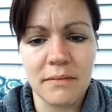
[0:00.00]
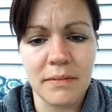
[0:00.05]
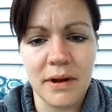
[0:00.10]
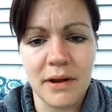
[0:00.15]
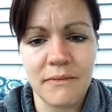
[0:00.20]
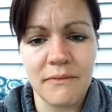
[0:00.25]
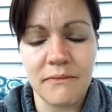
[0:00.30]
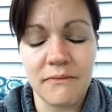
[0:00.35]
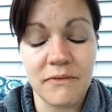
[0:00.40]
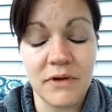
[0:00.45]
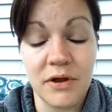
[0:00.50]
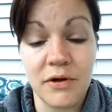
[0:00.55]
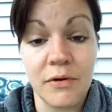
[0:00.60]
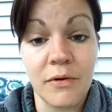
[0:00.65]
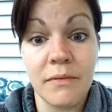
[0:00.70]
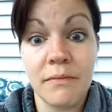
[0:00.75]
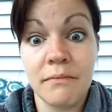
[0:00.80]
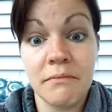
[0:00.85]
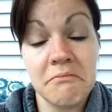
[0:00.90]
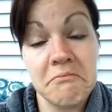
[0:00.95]
But if you
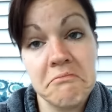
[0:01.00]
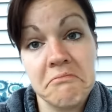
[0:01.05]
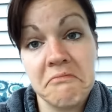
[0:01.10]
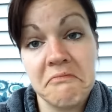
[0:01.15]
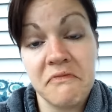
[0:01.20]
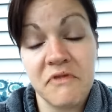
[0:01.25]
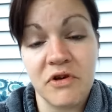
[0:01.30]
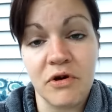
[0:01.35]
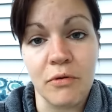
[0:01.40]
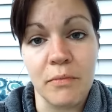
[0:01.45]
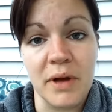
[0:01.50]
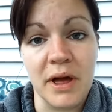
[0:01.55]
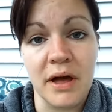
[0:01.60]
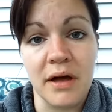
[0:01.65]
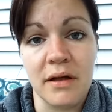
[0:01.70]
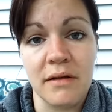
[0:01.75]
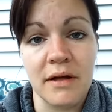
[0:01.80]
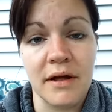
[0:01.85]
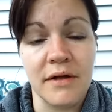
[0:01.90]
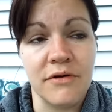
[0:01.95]
do, so be
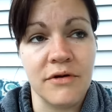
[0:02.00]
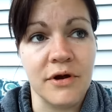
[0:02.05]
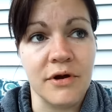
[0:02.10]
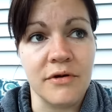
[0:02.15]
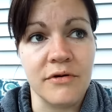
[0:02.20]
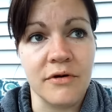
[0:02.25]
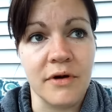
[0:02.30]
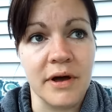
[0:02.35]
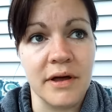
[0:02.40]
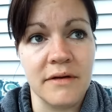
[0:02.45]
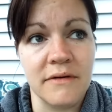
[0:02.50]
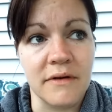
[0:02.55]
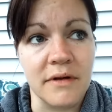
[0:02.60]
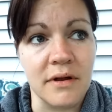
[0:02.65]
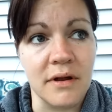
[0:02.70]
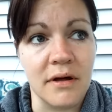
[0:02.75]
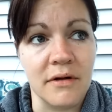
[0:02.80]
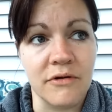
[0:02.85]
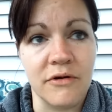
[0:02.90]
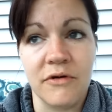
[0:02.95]
it. That's your choice,
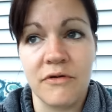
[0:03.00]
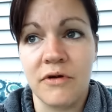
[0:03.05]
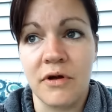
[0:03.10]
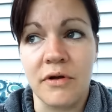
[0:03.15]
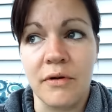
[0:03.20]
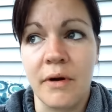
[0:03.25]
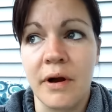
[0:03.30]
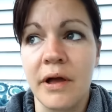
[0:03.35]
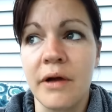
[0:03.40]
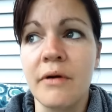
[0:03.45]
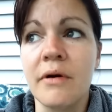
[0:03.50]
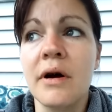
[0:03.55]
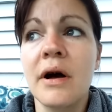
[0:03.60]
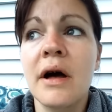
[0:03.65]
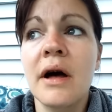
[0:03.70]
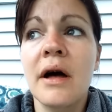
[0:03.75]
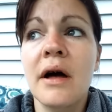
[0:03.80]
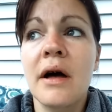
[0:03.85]
and I'll just ignore you.